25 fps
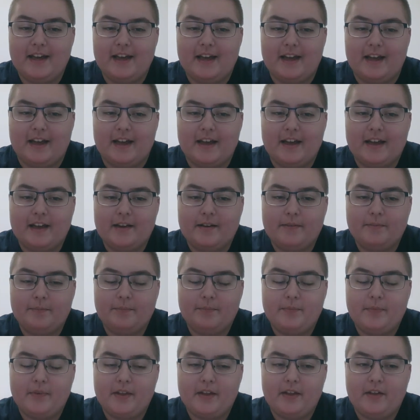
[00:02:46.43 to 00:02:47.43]

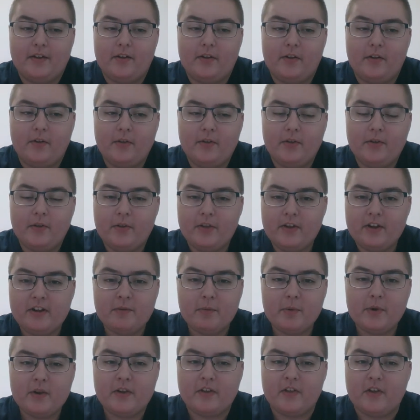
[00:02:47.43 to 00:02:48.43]
And although
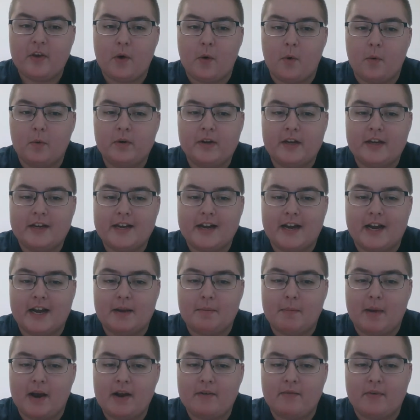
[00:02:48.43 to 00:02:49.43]
this was the only
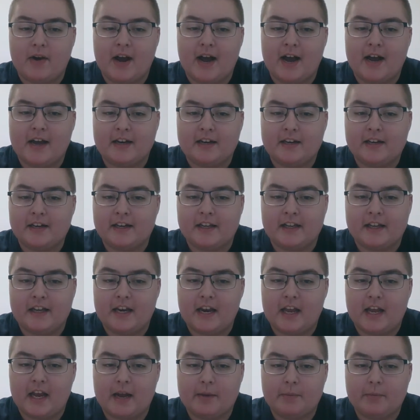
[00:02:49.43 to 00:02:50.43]
time I ever had a
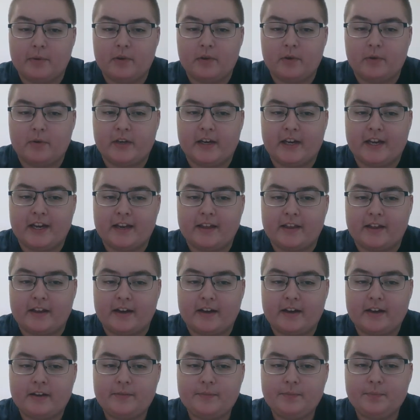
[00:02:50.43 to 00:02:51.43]
cleaning episode like
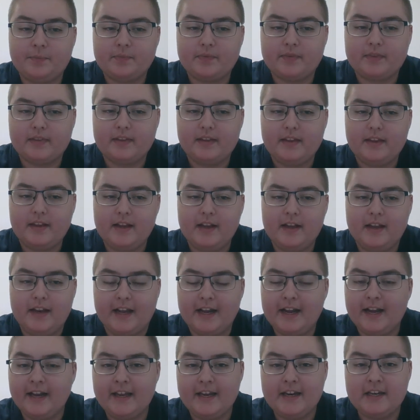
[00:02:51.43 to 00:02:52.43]
that,
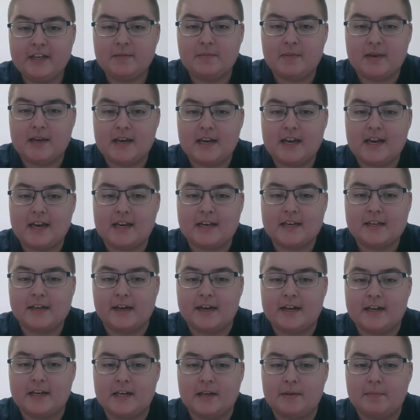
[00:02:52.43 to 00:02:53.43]
I like to be neat and
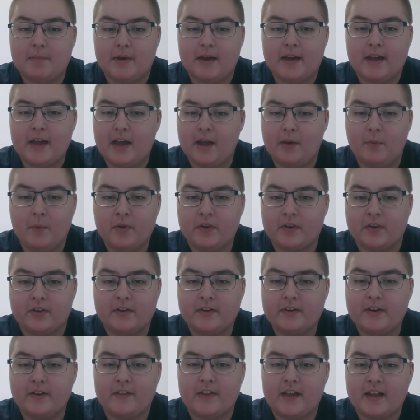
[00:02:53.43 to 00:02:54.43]
tidy, but it
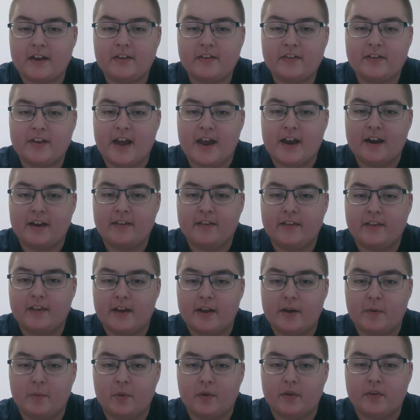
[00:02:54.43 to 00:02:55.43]
wasn't to the extent that
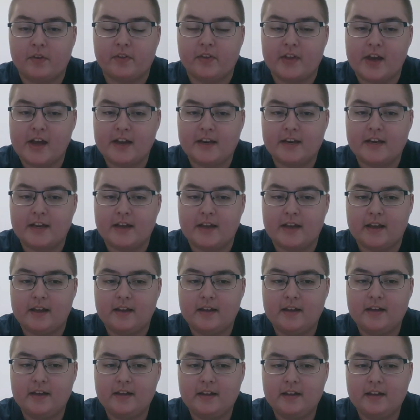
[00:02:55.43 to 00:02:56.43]
it was that
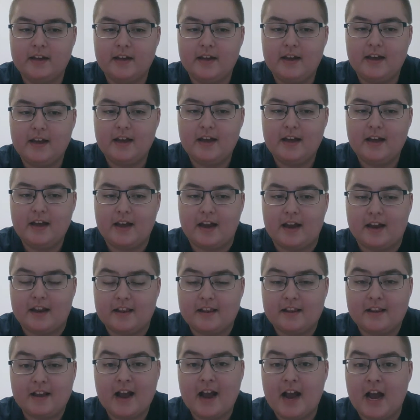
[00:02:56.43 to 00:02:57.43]
day.
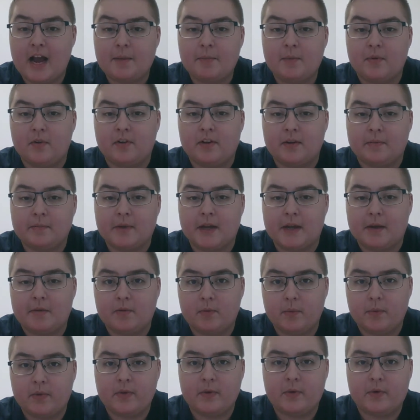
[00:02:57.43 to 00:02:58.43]
And that happens
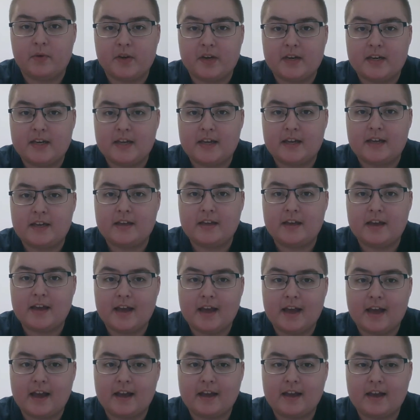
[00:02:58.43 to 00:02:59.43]
sometimes with OCD. You
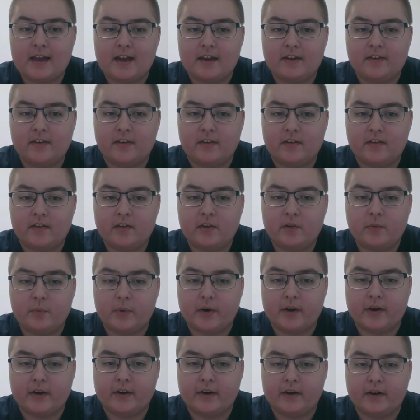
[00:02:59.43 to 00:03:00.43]
get cases
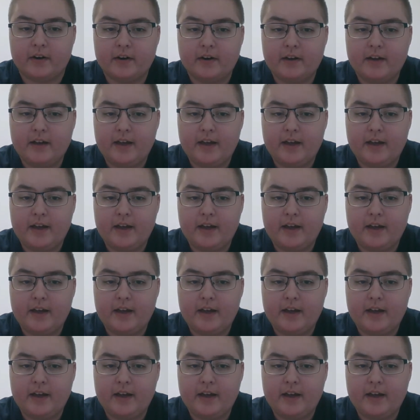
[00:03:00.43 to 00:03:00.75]
where